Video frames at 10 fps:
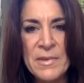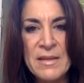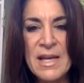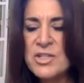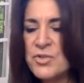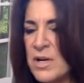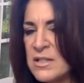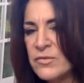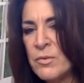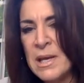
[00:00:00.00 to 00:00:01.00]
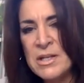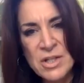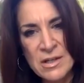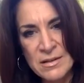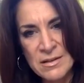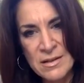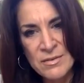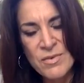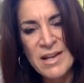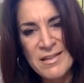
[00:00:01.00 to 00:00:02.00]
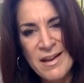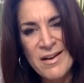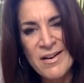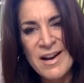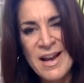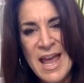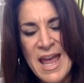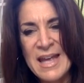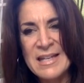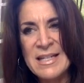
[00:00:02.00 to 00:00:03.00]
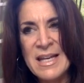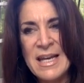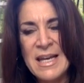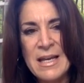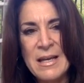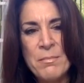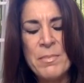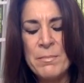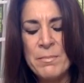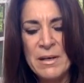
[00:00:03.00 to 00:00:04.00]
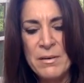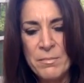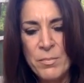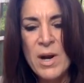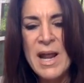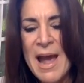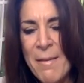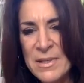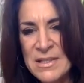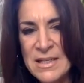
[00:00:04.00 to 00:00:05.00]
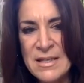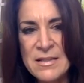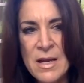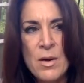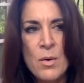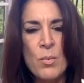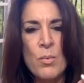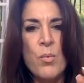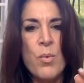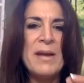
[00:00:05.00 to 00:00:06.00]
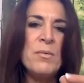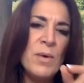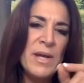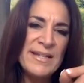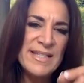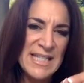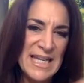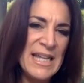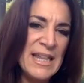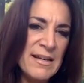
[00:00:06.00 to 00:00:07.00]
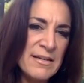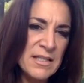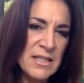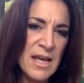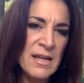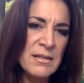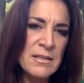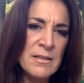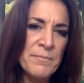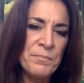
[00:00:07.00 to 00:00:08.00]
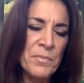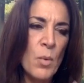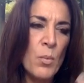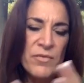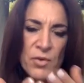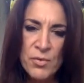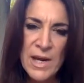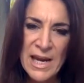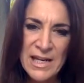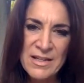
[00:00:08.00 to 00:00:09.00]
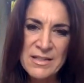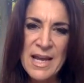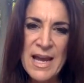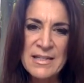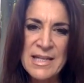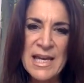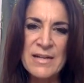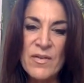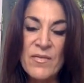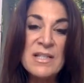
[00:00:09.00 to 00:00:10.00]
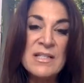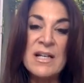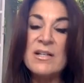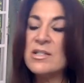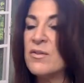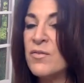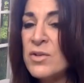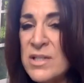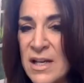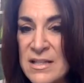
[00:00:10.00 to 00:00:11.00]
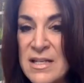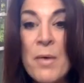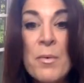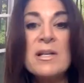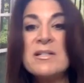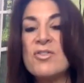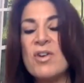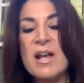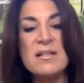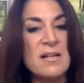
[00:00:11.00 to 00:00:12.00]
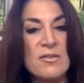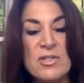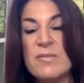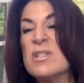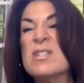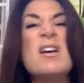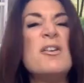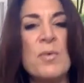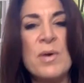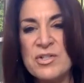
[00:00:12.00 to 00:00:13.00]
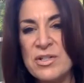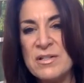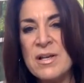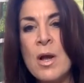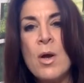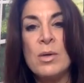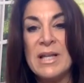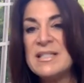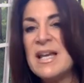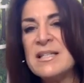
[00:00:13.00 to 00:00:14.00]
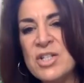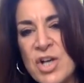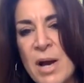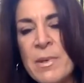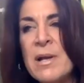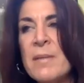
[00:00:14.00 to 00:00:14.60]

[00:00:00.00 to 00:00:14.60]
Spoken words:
That's transformation right there. And, but what happens is when we see these things, we've created this cascade of events, because the first thing is now we're going to start asking ourselves a ton of questions. Let's say it's a job.